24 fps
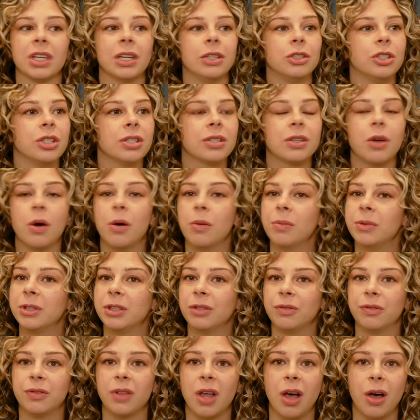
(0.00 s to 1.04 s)
Just going with the
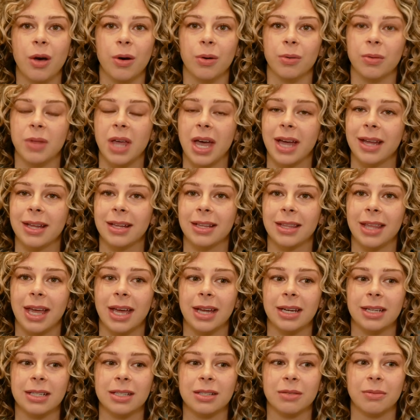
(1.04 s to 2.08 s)
flow.
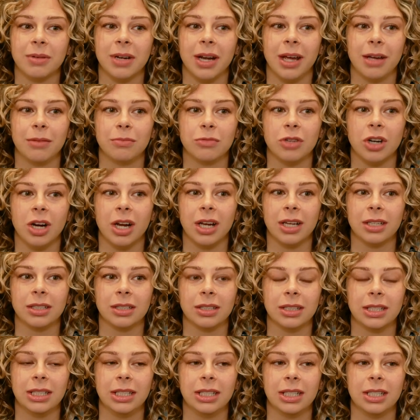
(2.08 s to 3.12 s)
That is what I'm trying to
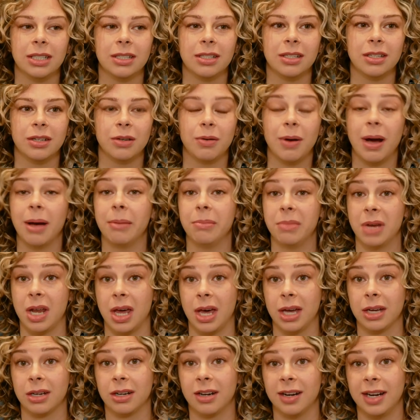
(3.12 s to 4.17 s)
lean into. I'm
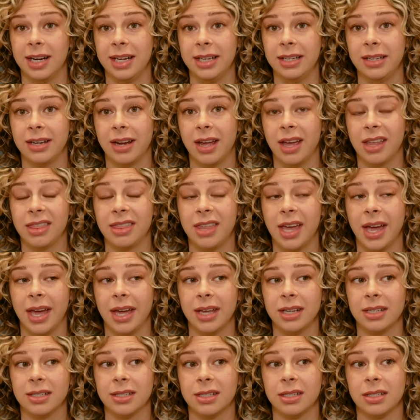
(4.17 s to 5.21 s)
not great at
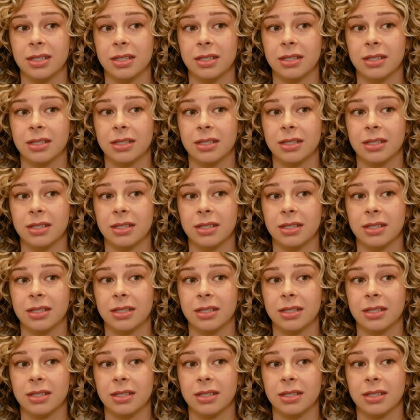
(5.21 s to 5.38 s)
that.